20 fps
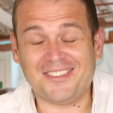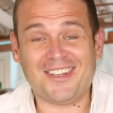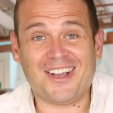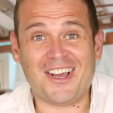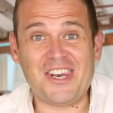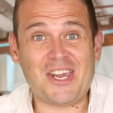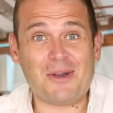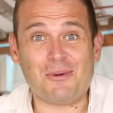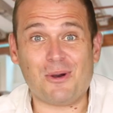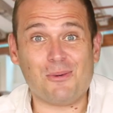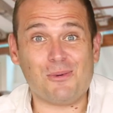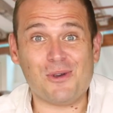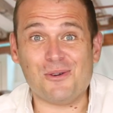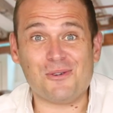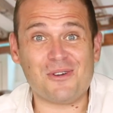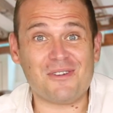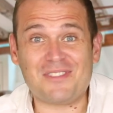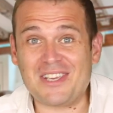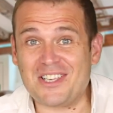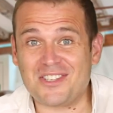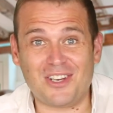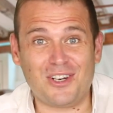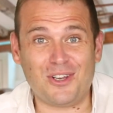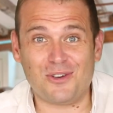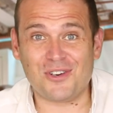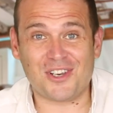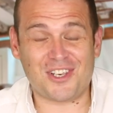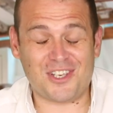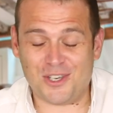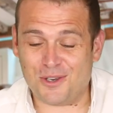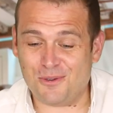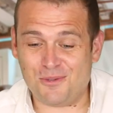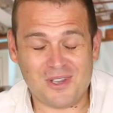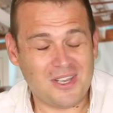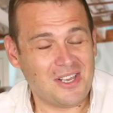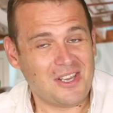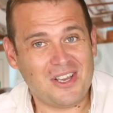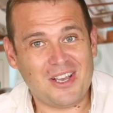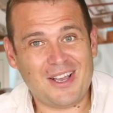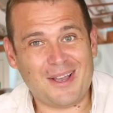I know I will. If there's a long queue,
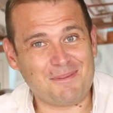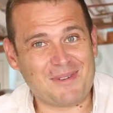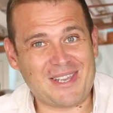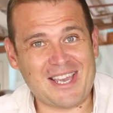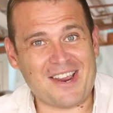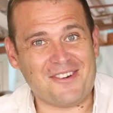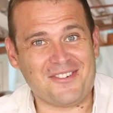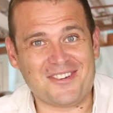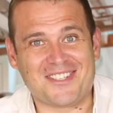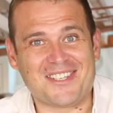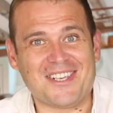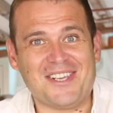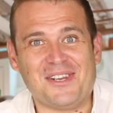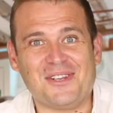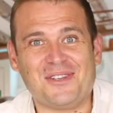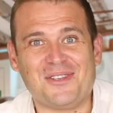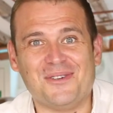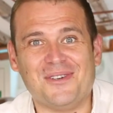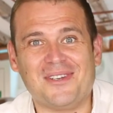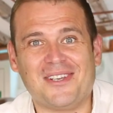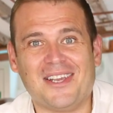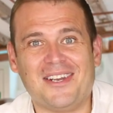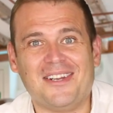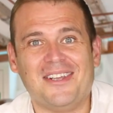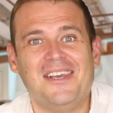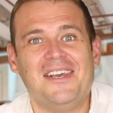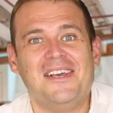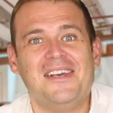I'm guaranteed to do it again.